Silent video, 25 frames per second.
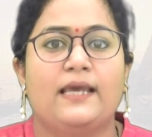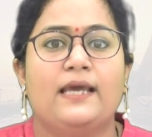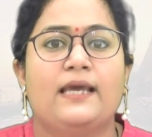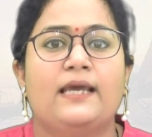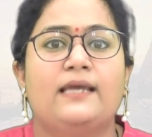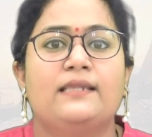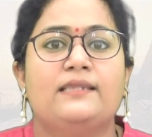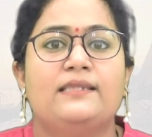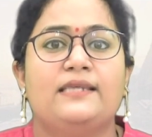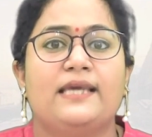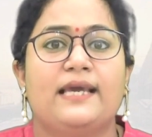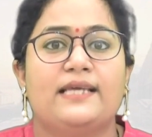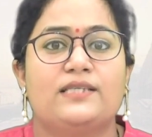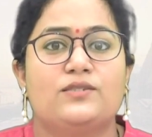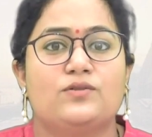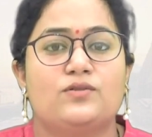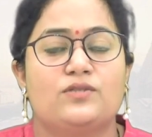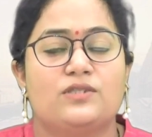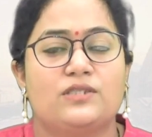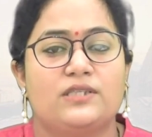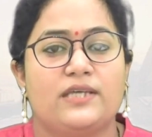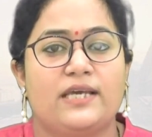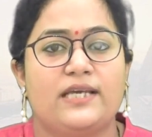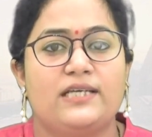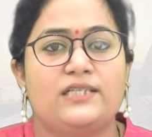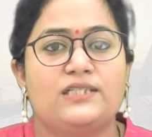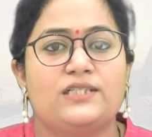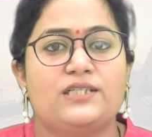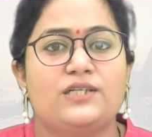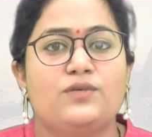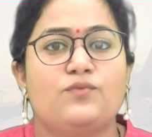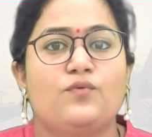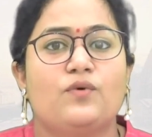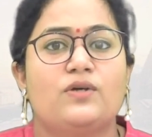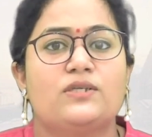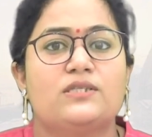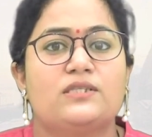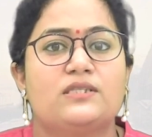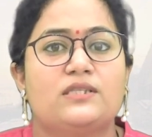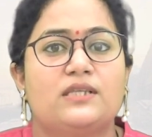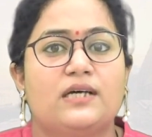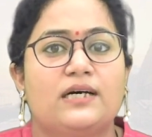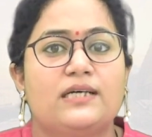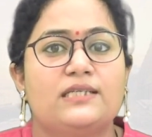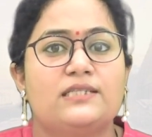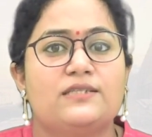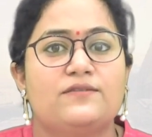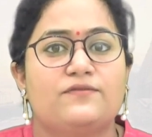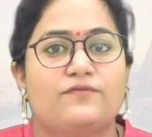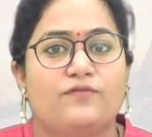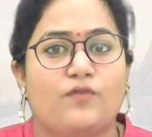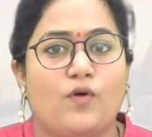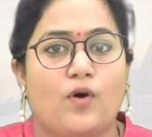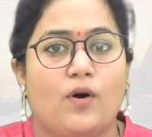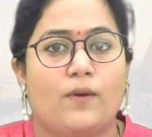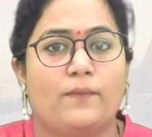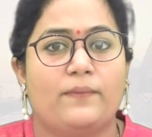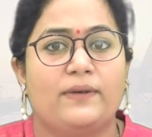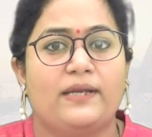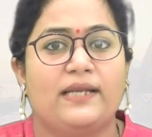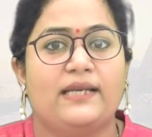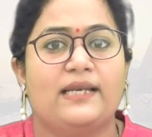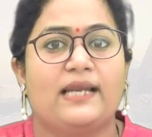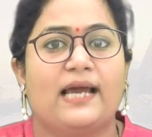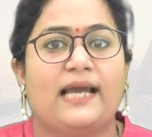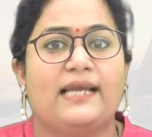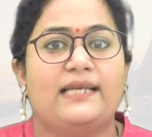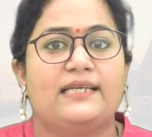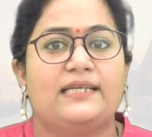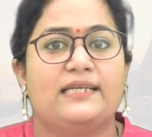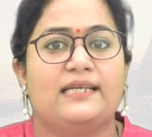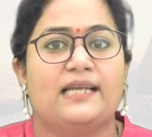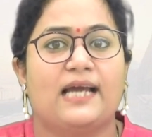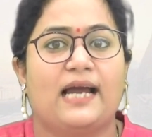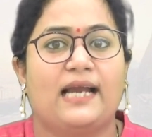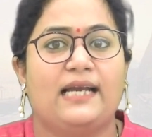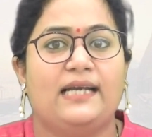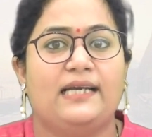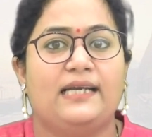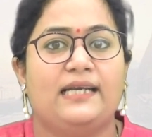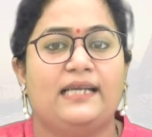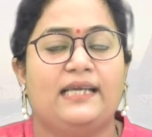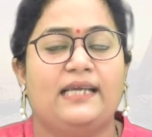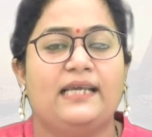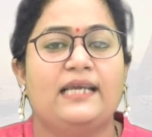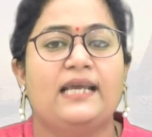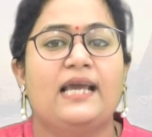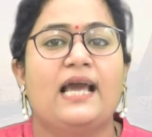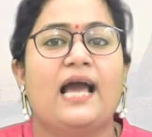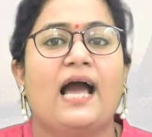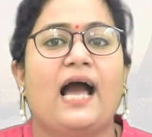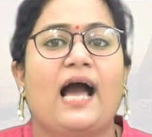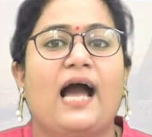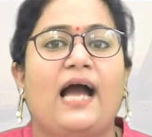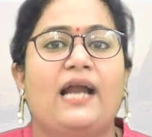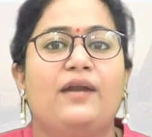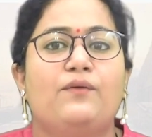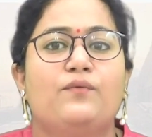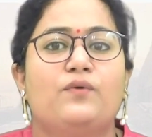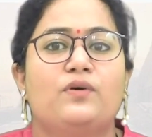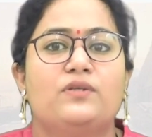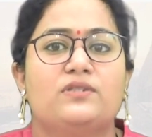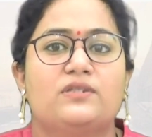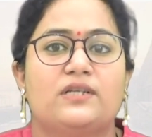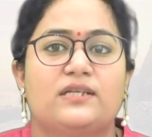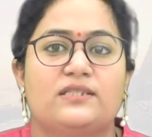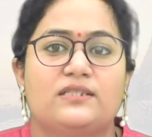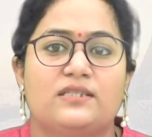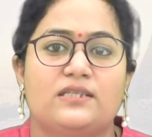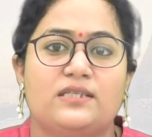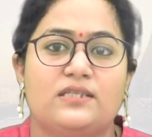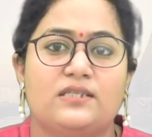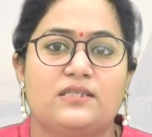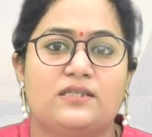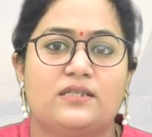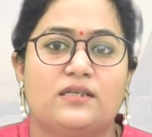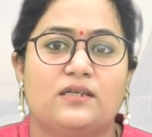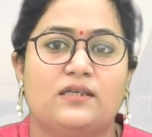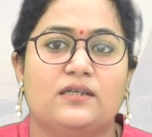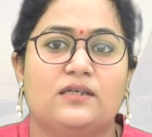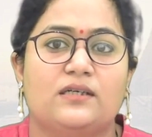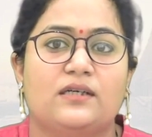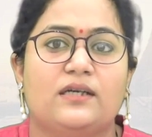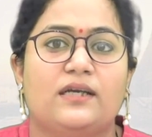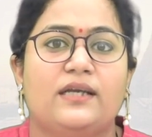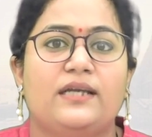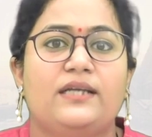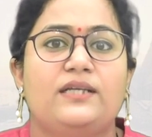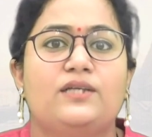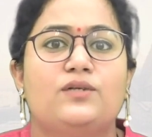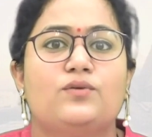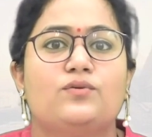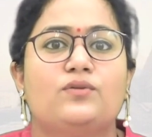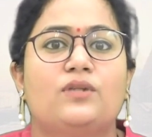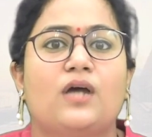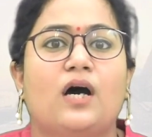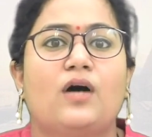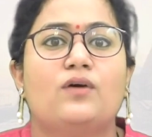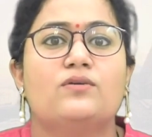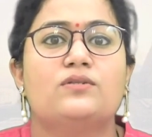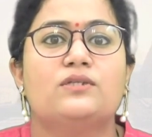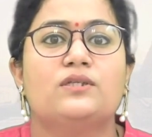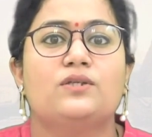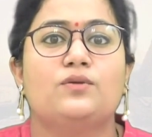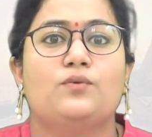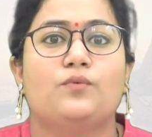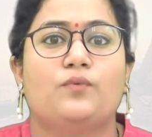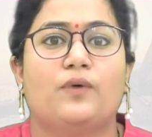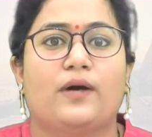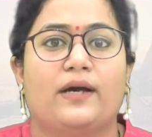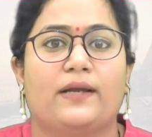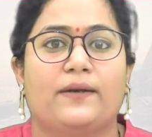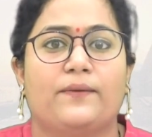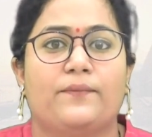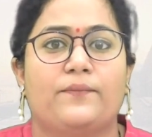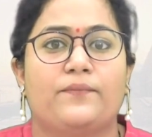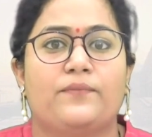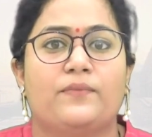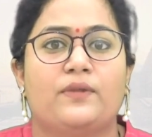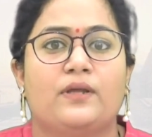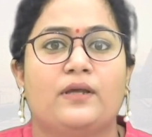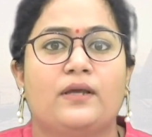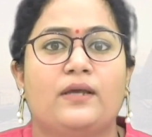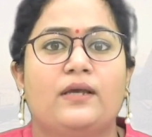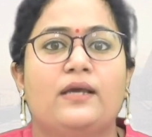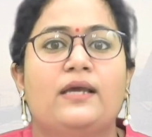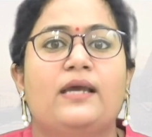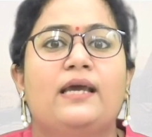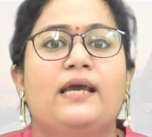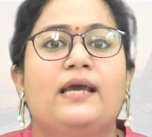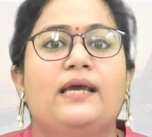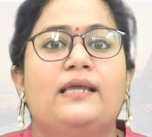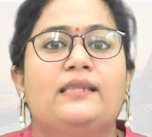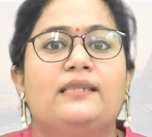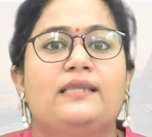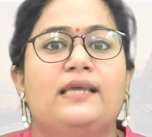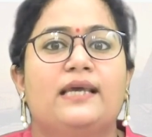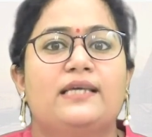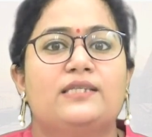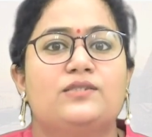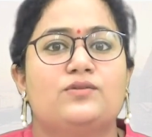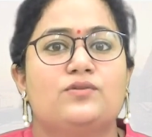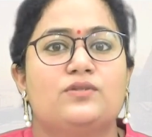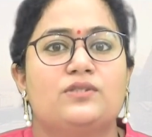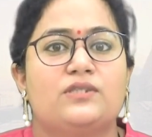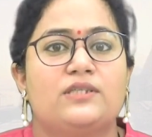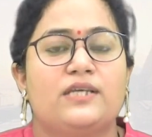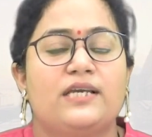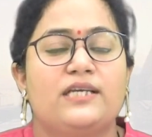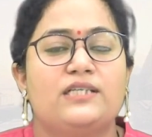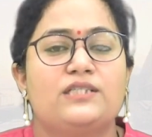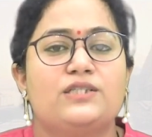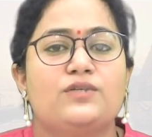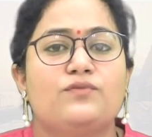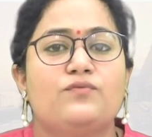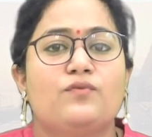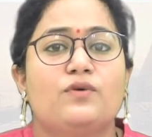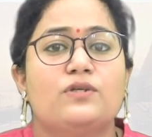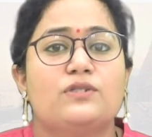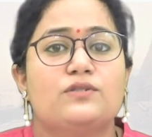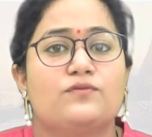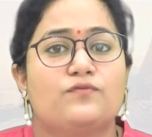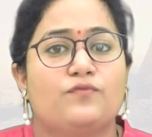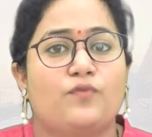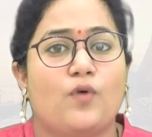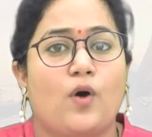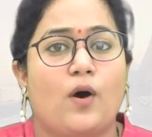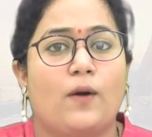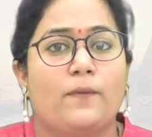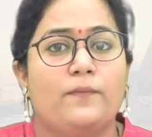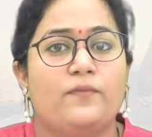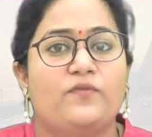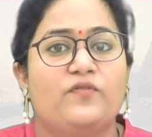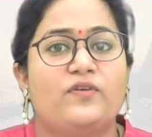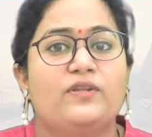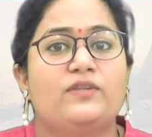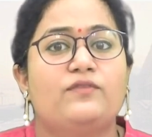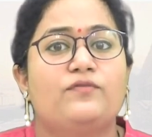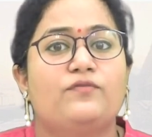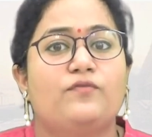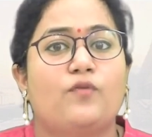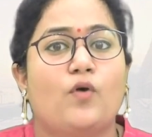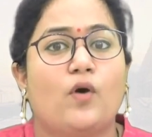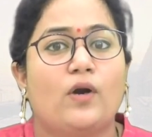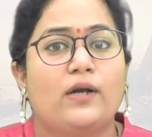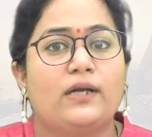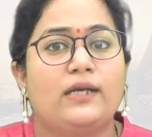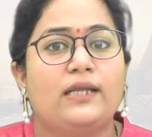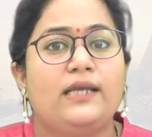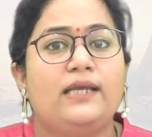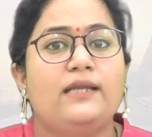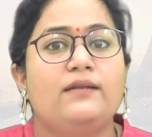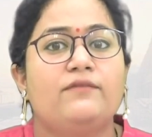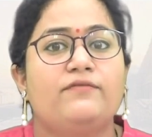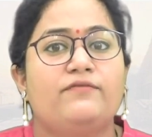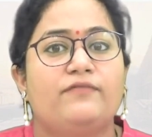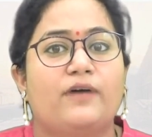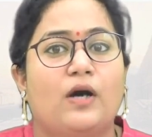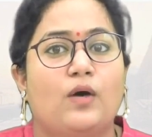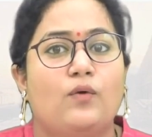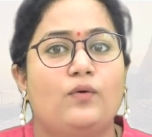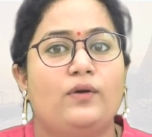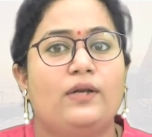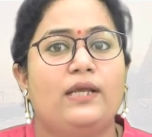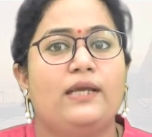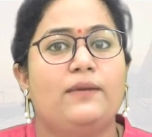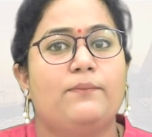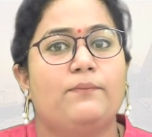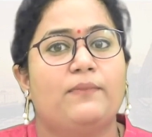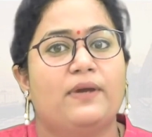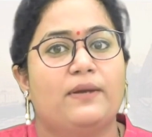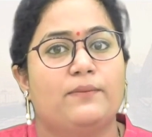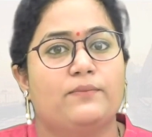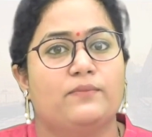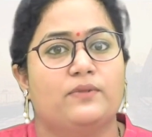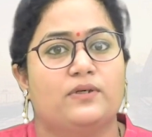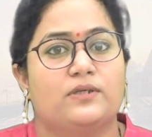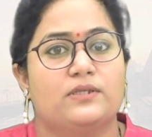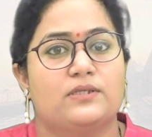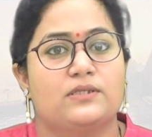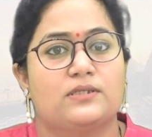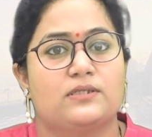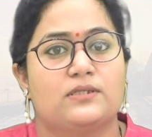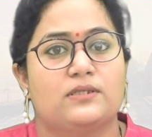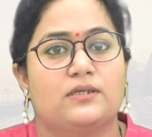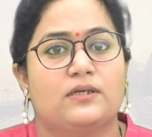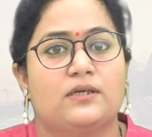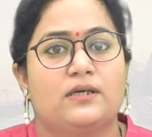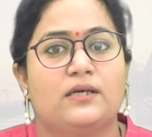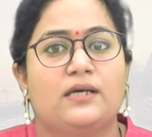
The association was thus formed in 1990 and was registered in 2001. The association was formed with 14 founding members.